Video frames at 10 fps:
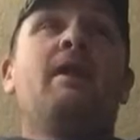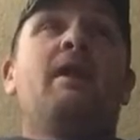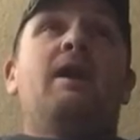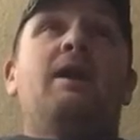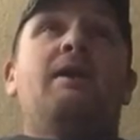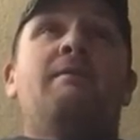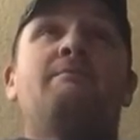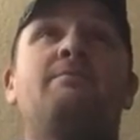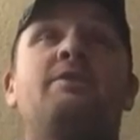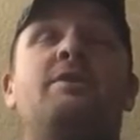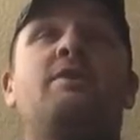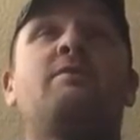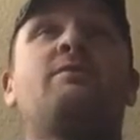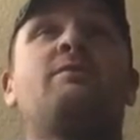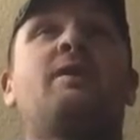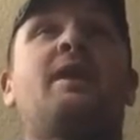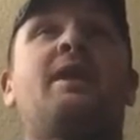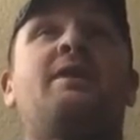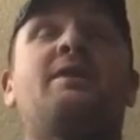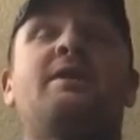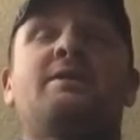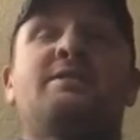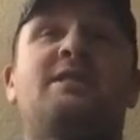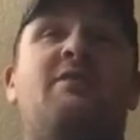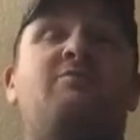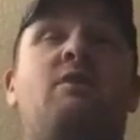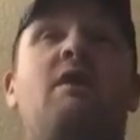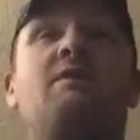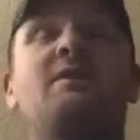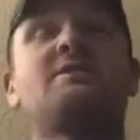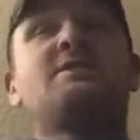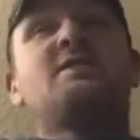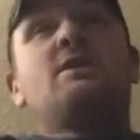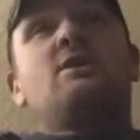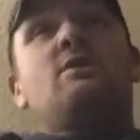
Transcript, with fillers: Um, you know, we had uh, Seth Rollins